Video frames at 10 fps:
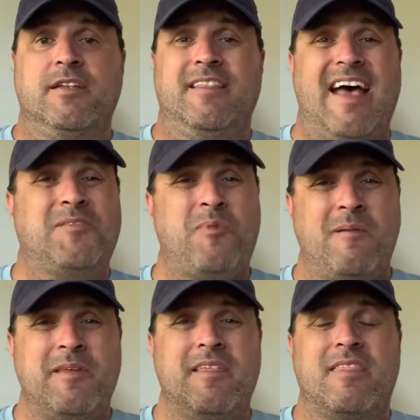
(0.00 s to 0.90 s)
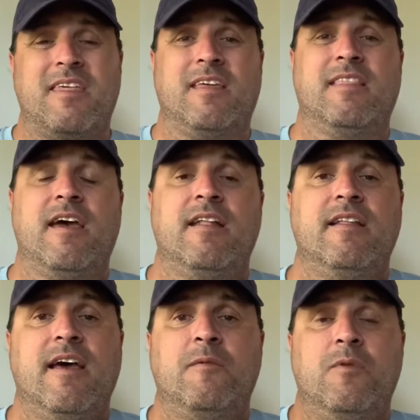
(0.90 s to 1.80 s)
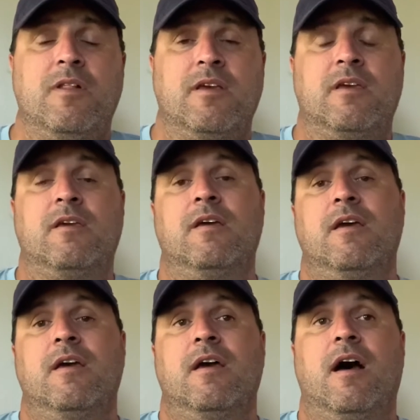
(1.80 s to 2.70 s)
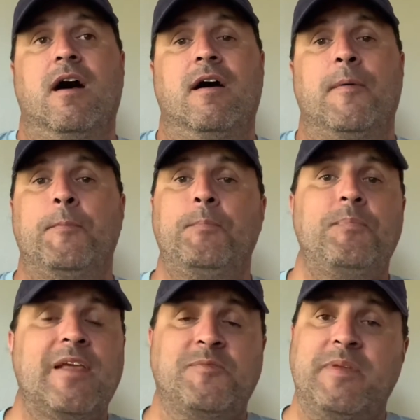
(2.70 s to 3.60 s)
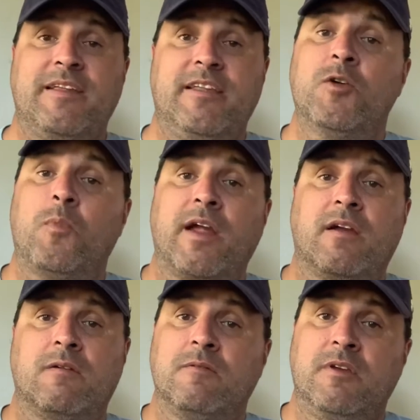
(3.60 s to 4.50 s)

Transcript: And that's probably the thing that really has been a deal breaker.